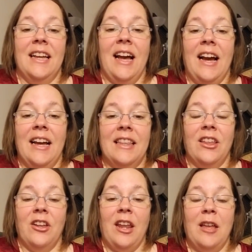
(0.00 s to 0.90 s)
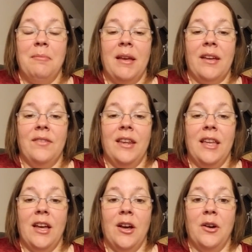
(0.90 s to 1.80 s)
I thought I'd make a
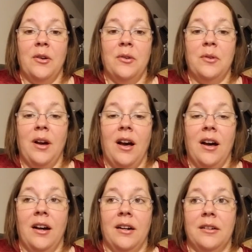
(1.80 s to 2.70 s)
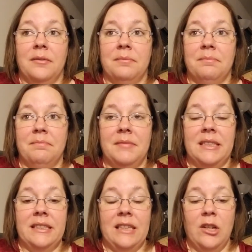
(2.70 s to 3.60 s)
video
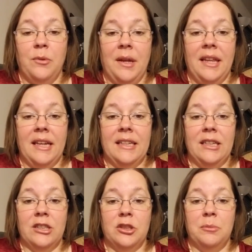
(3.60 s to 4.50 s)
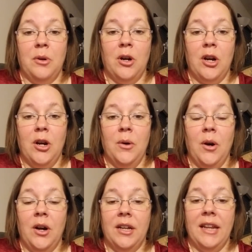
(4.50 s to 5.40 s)
instead of waiting until tomorrow
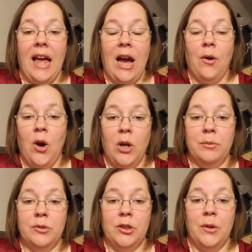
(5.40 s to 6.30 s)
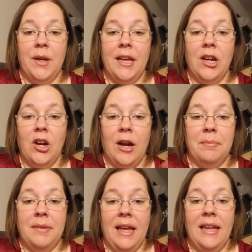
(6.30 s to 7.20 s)
on how Hope's doing, her
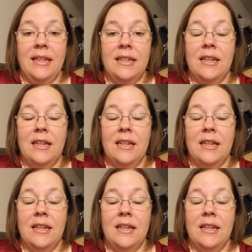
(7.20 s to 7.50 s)
update.